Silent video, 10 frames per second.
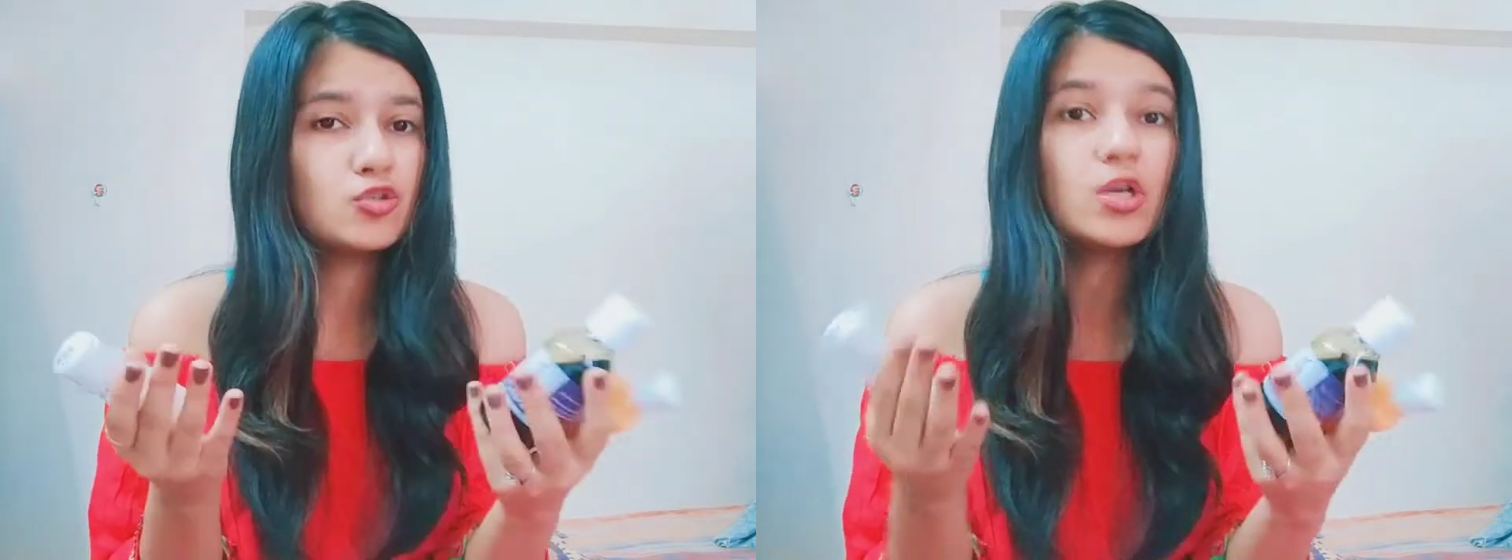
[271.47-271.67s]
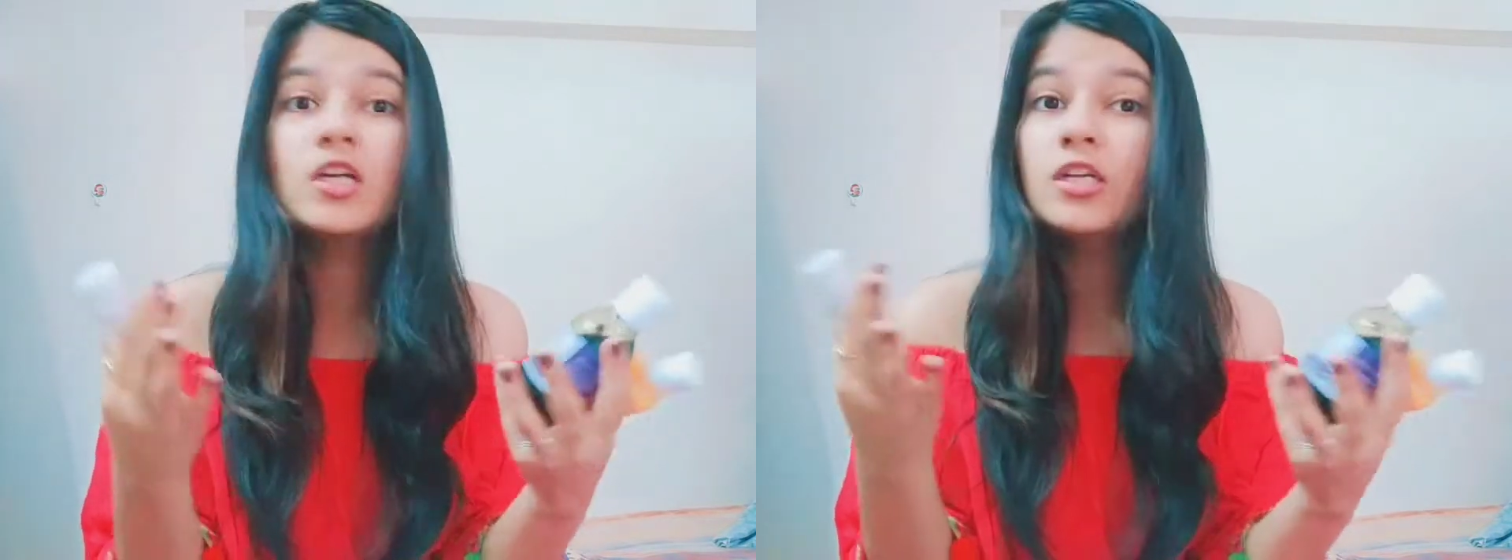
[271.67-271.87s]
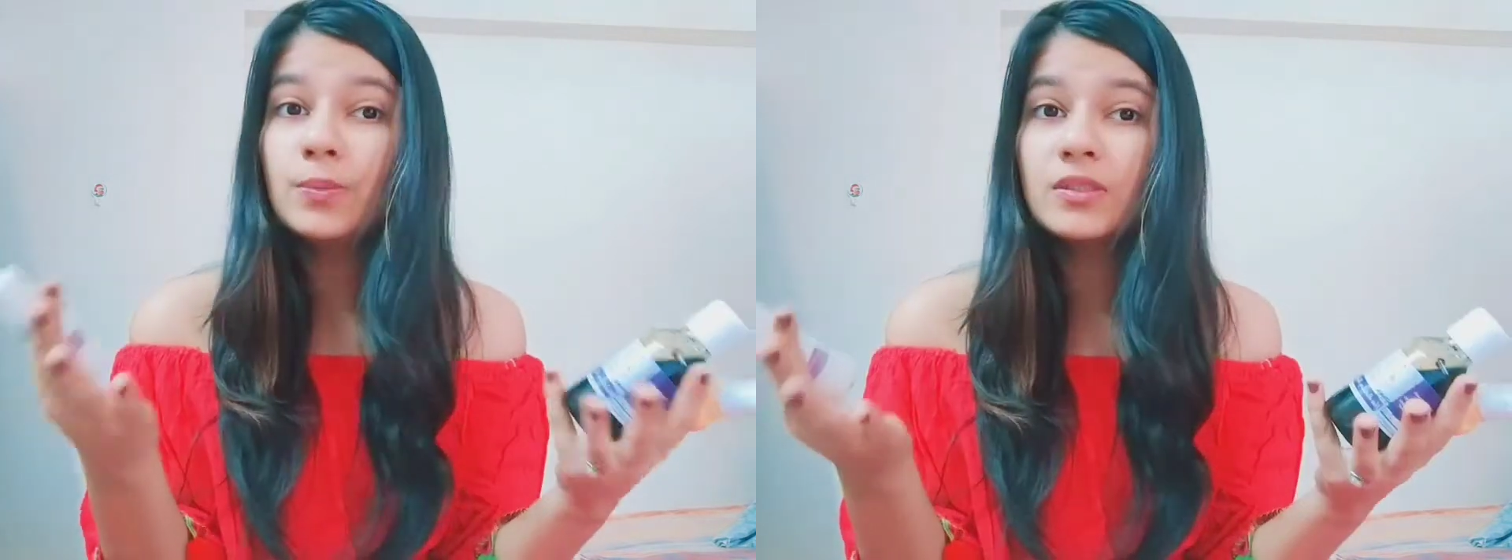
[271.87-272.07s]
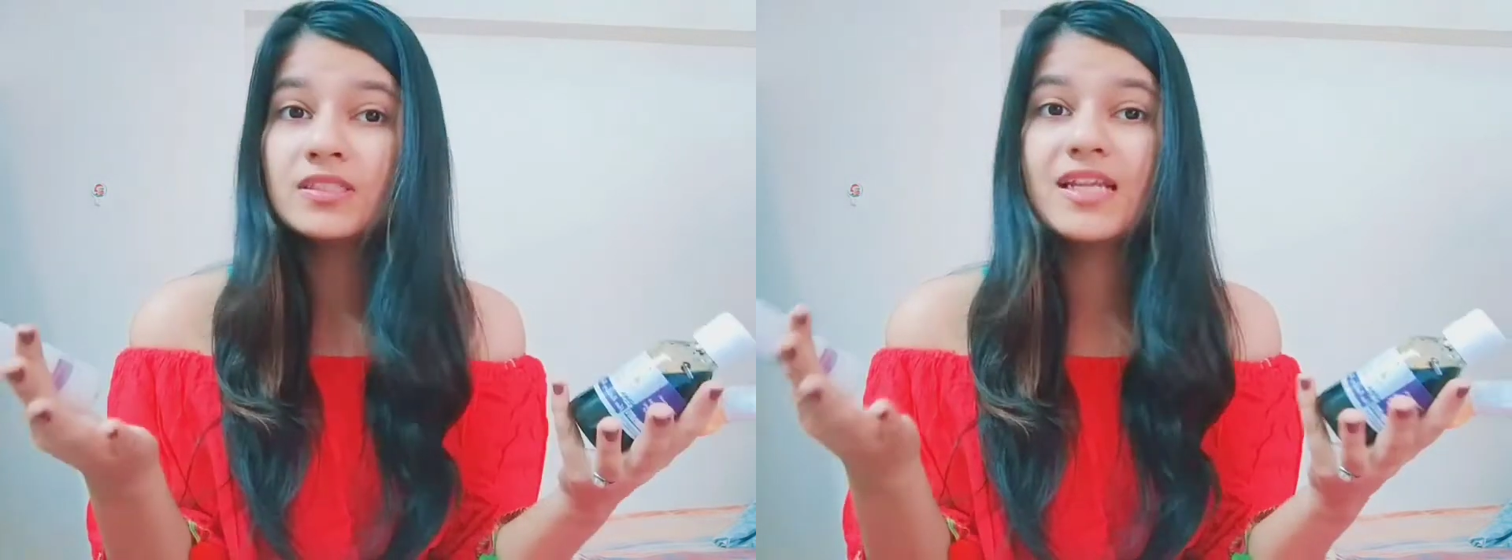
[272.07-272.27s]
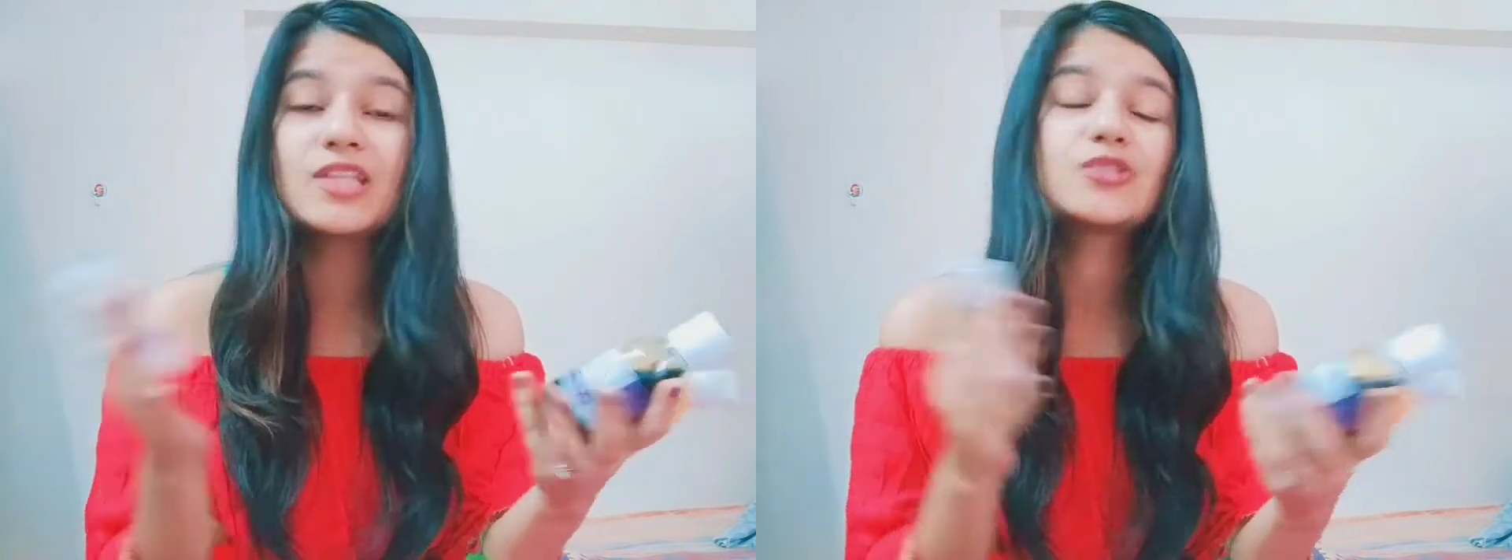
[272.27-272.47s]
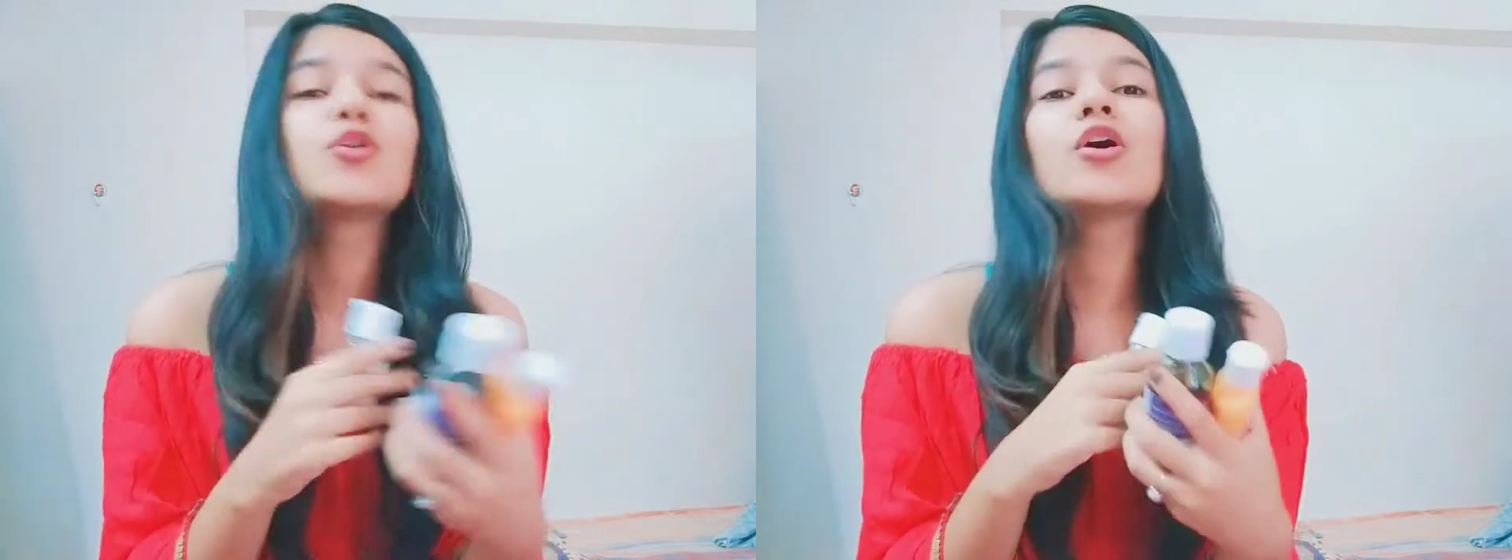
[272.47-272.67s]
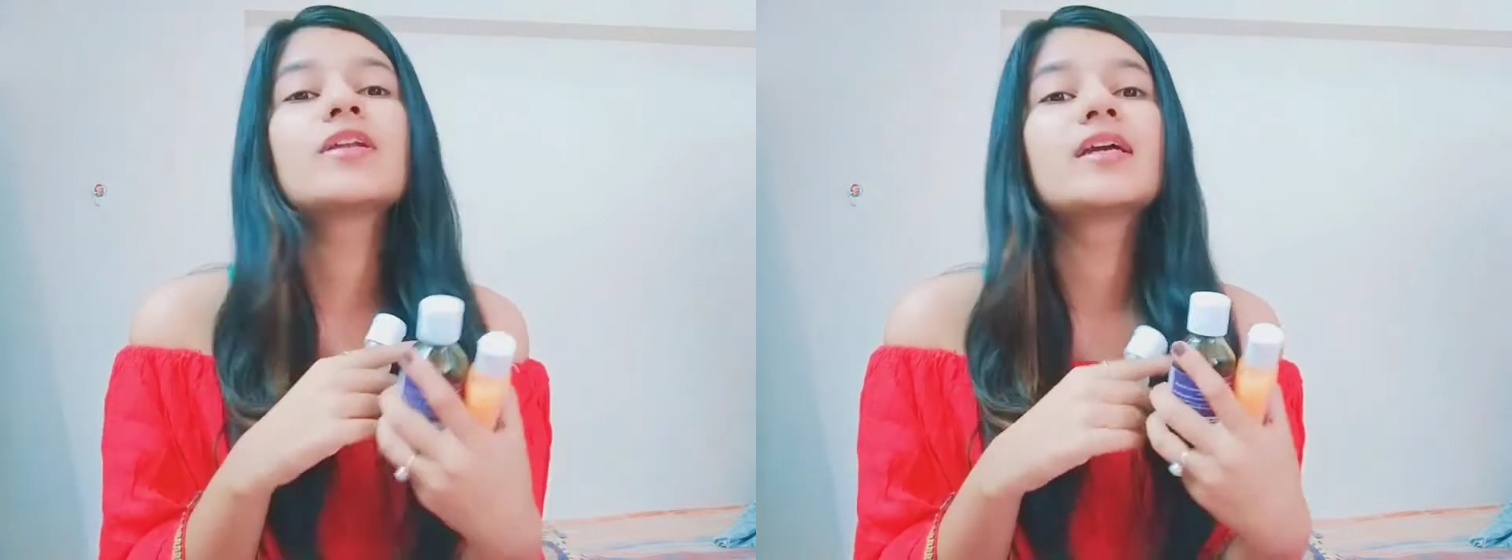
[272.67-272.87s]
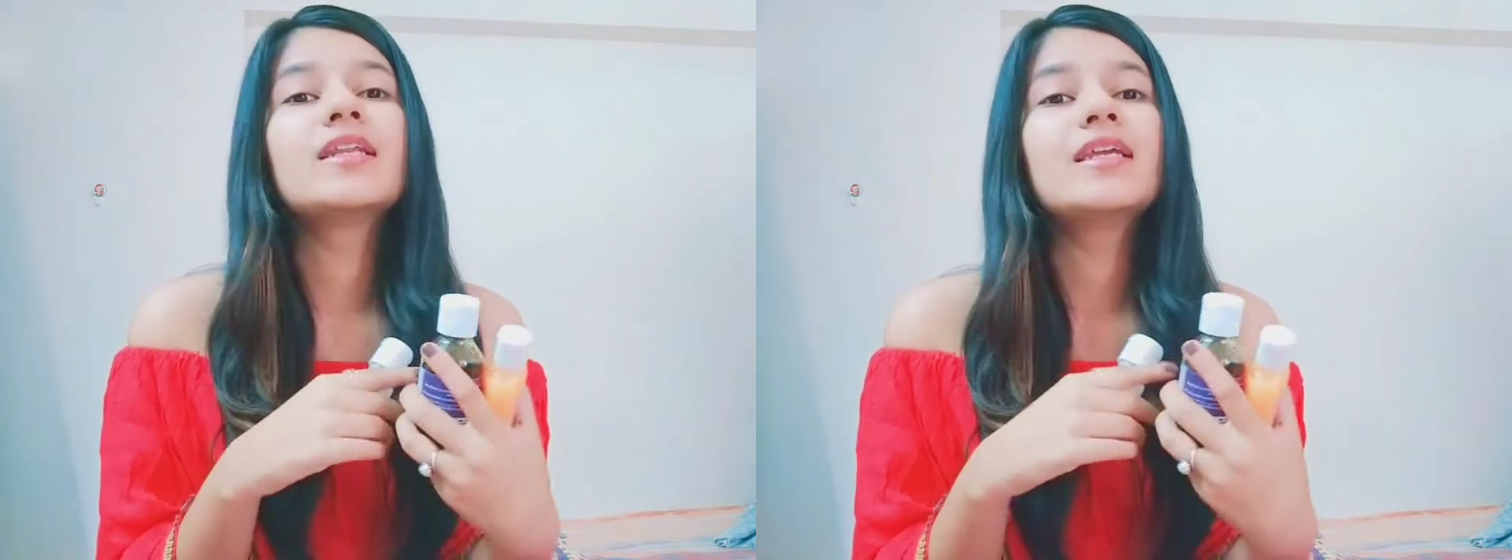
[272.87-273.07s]
one hundred percent natural,
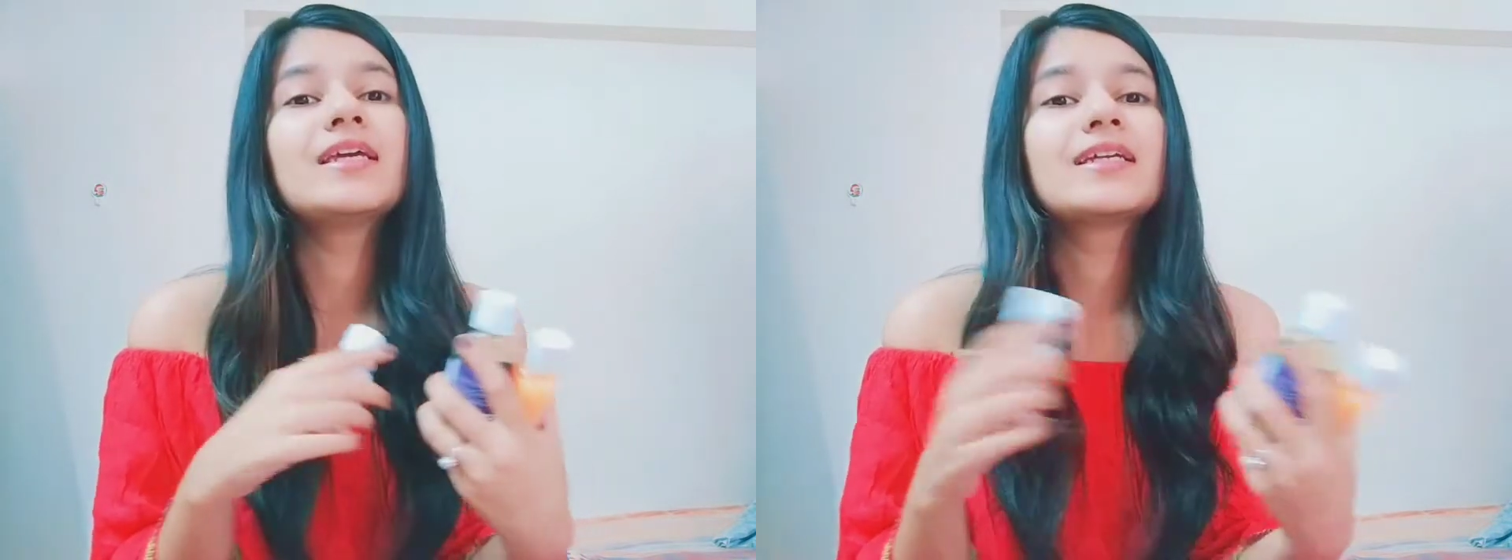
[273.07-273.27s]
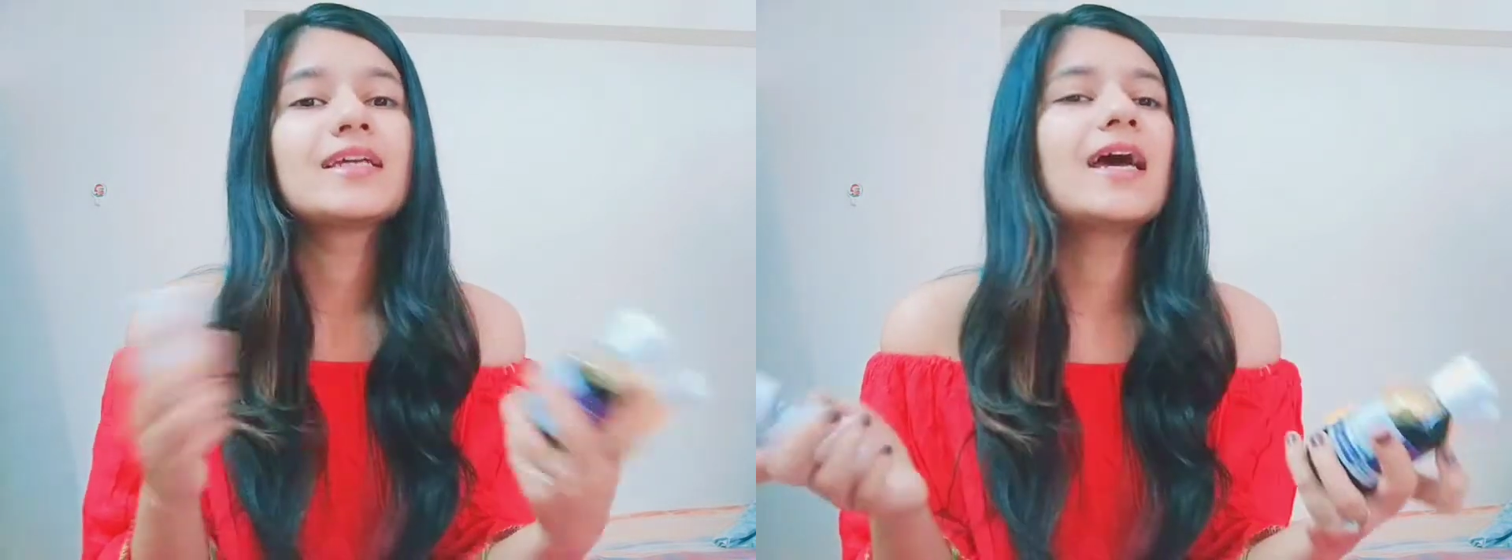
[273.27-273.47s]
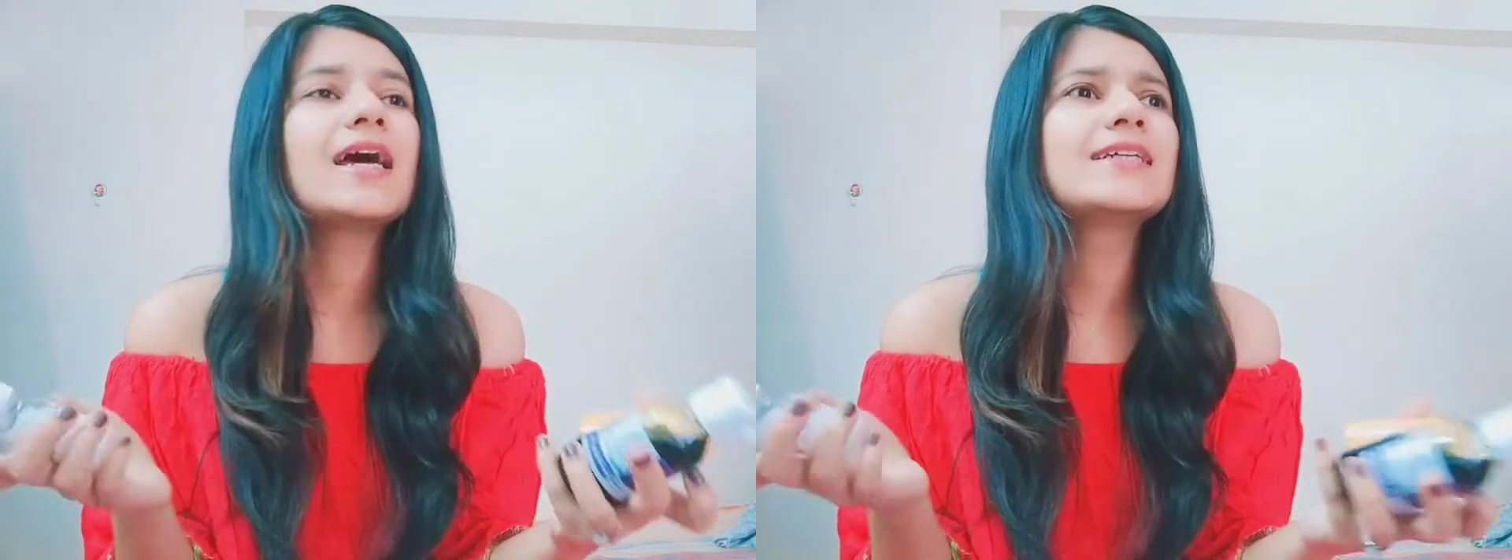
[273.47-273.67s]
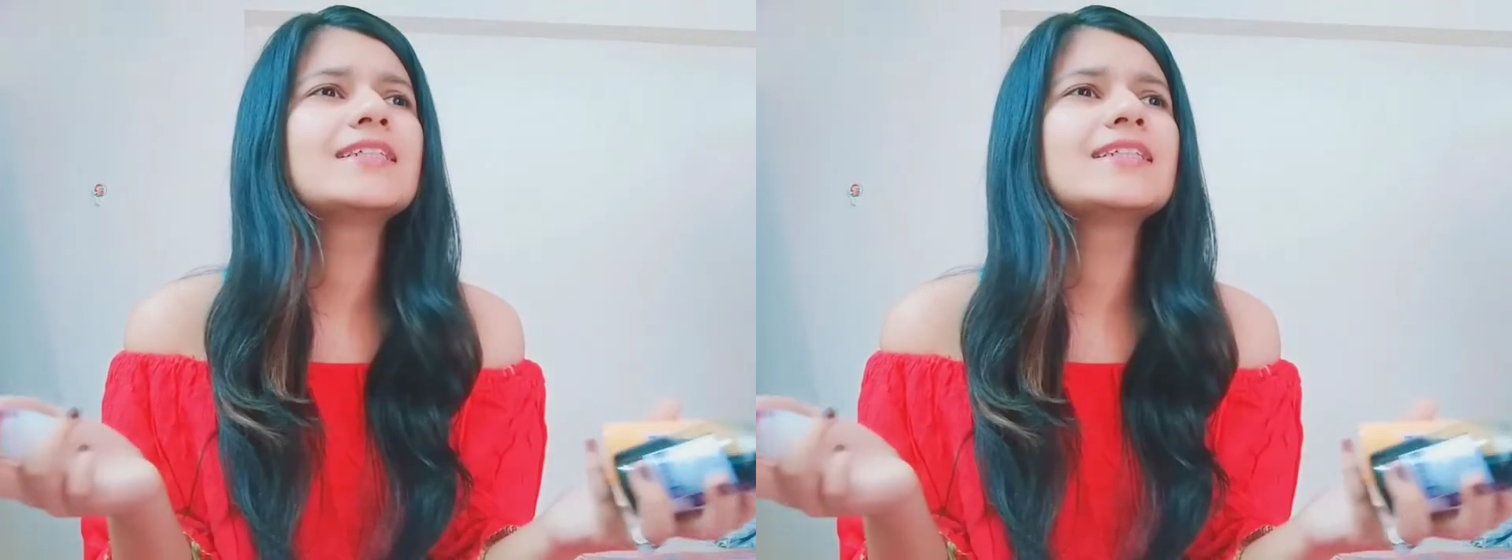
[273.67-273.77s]
organic, and